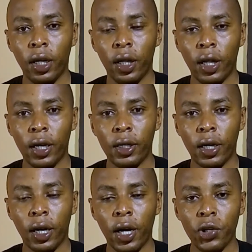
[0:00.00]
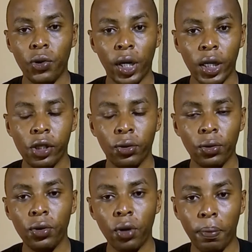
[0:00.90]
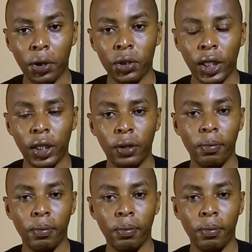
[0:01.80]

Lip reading: that you are ready to do your project,